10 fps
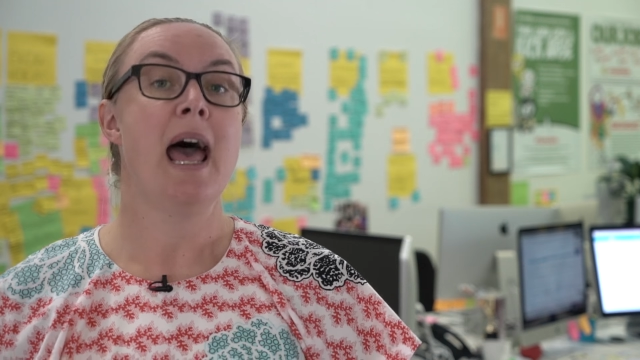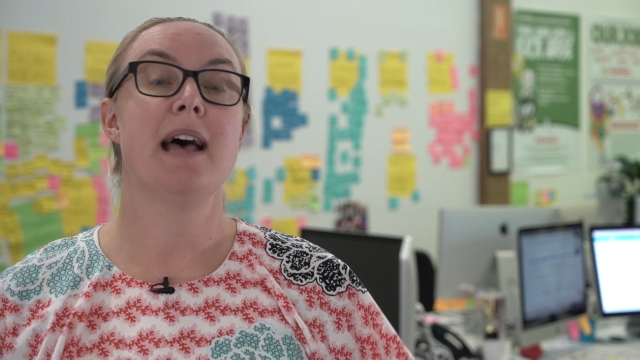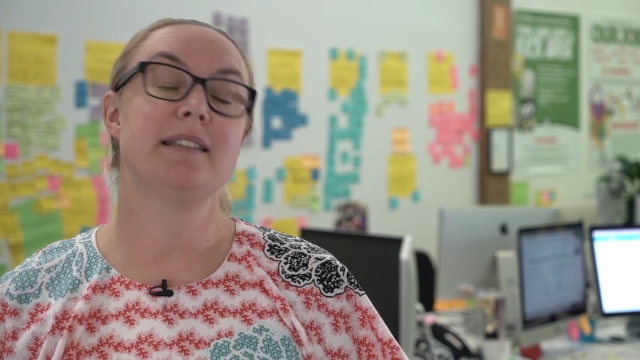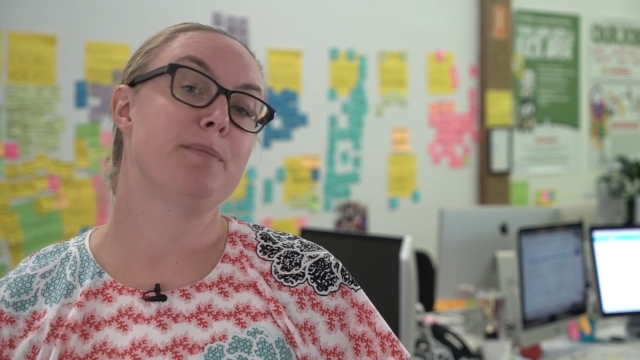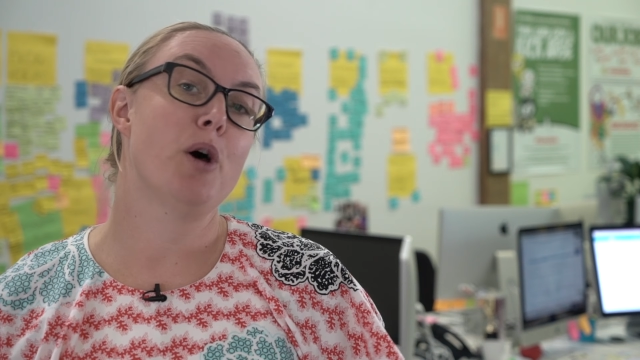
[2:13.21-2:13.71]

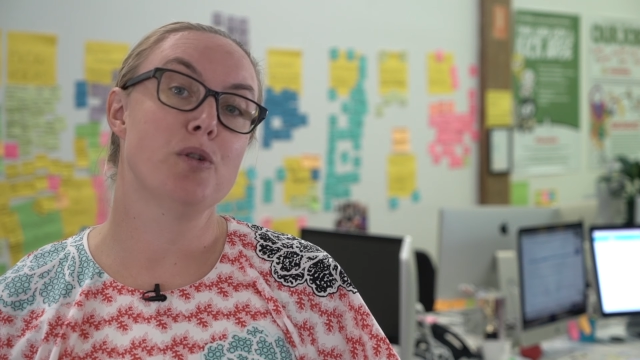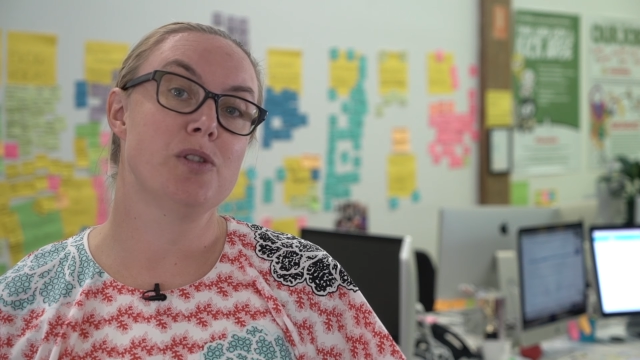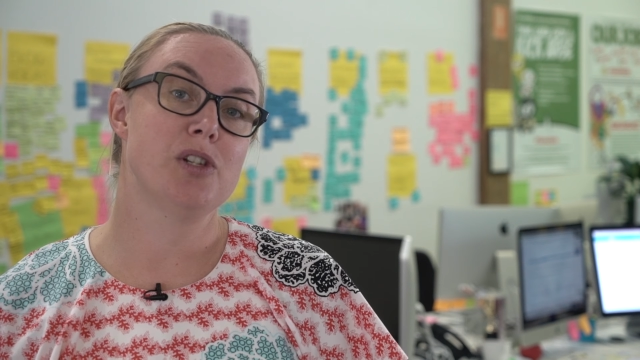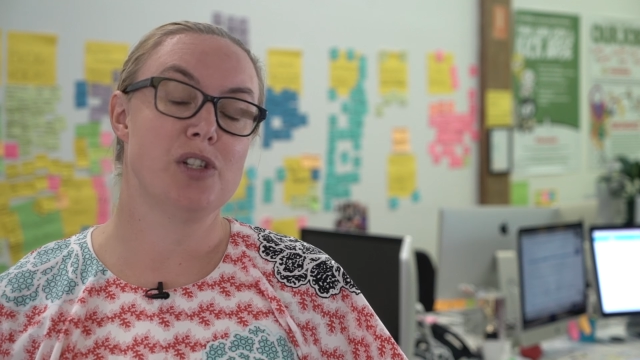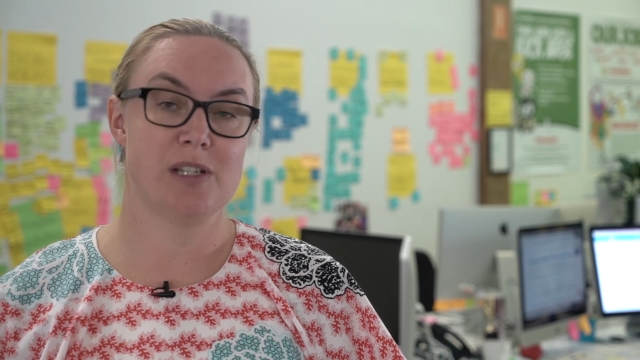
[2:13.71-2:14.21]
as
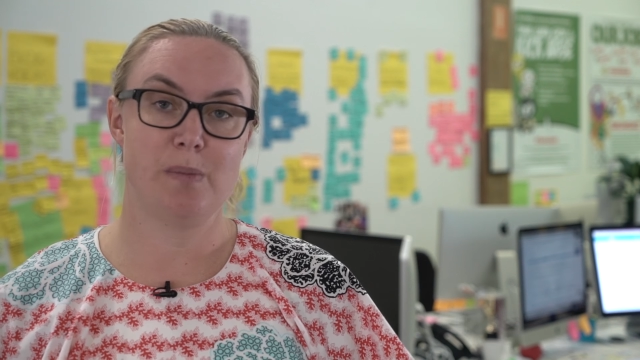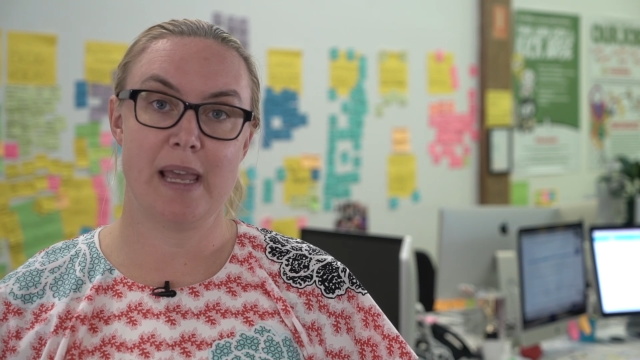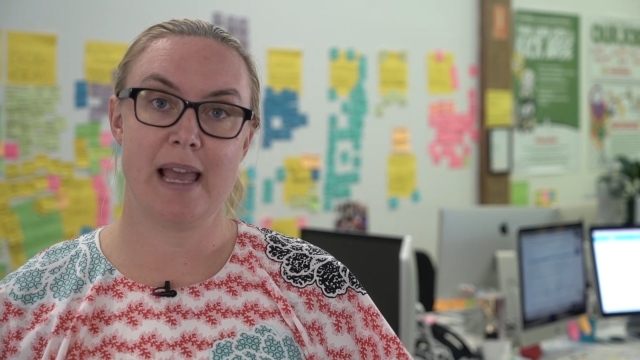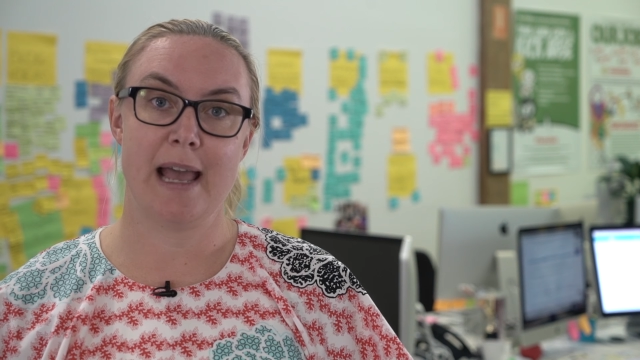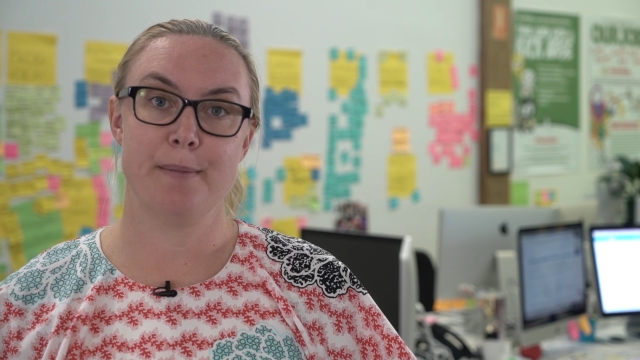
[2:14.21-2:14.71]
opposed to just
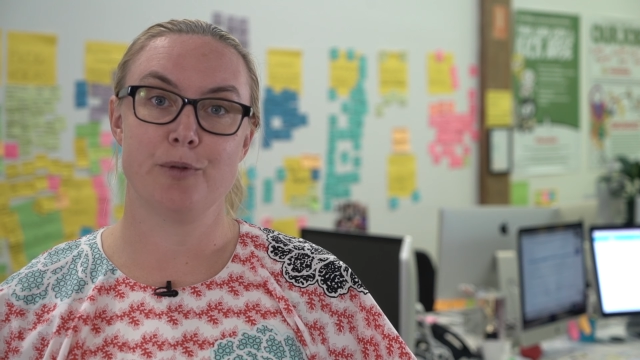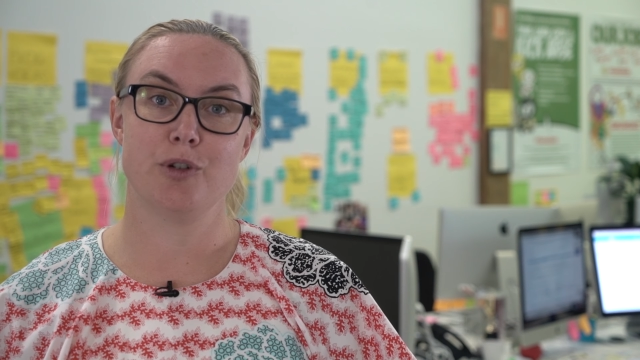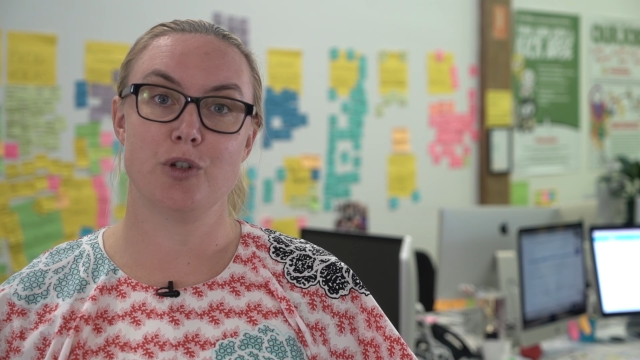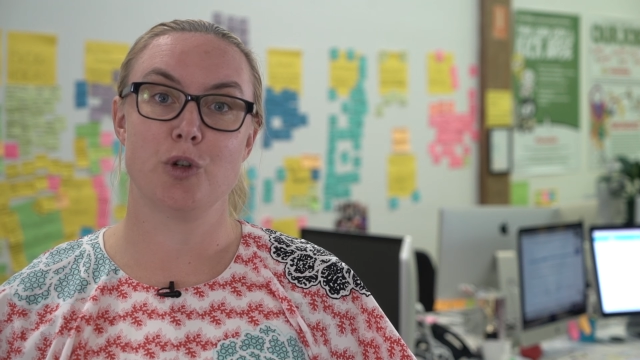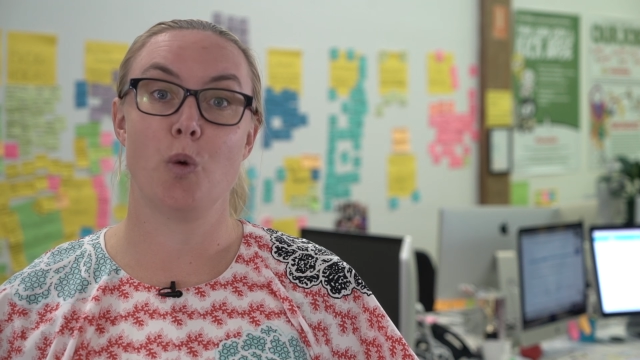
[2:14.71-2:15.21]
being able
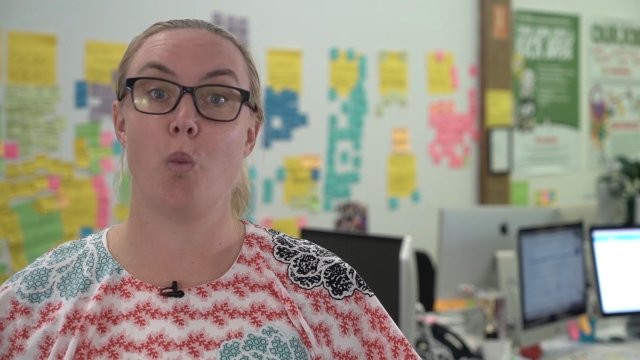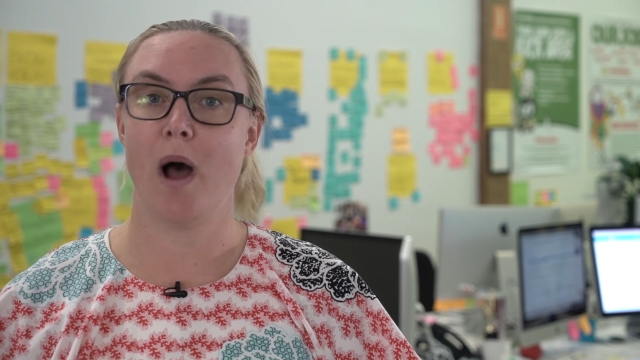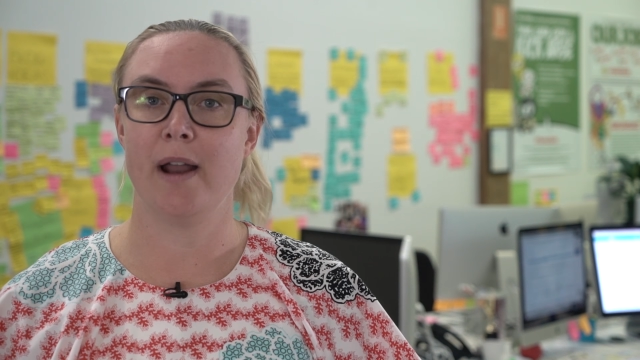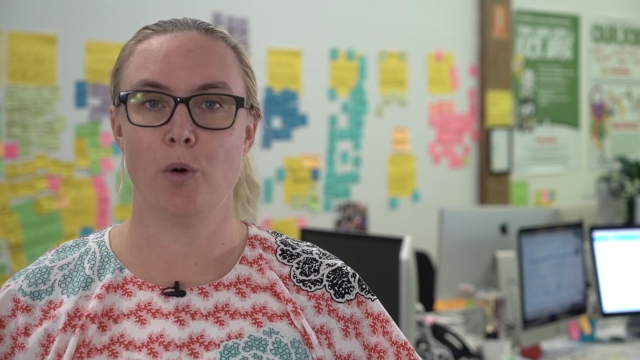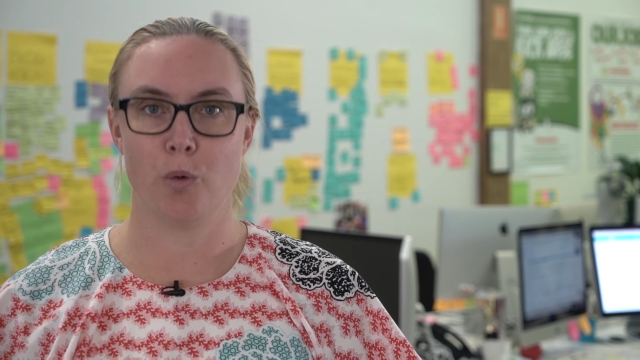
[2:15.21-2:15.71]
to do
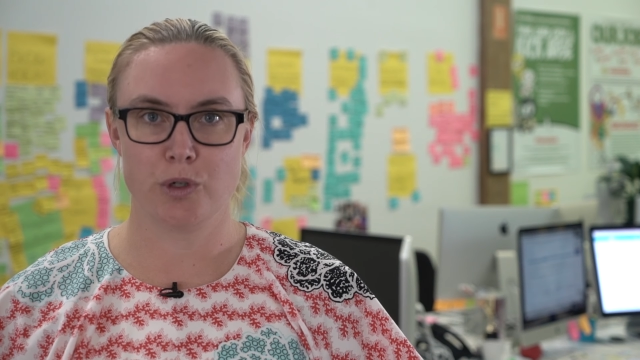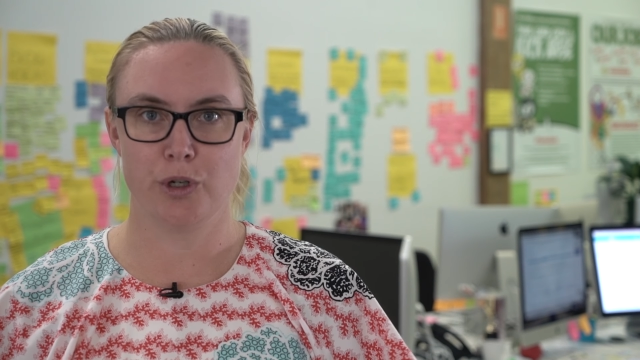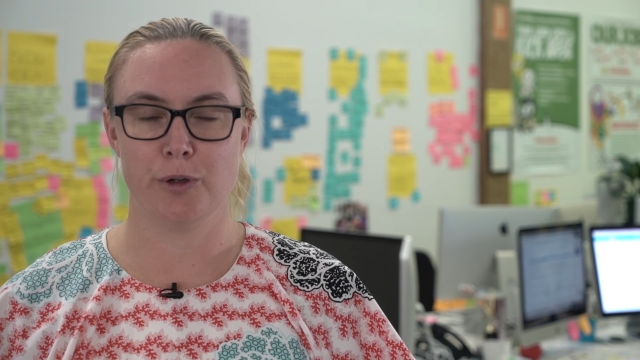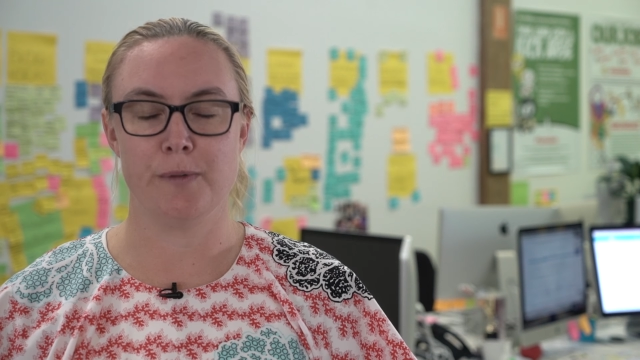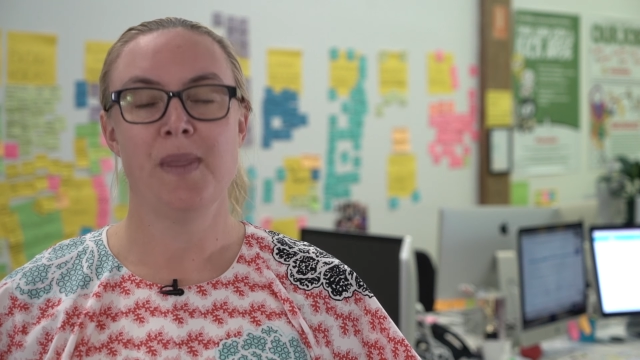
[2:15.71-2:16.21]
one or
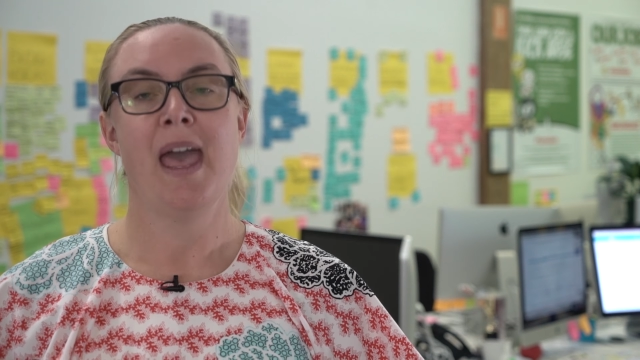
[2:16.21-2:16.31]
two.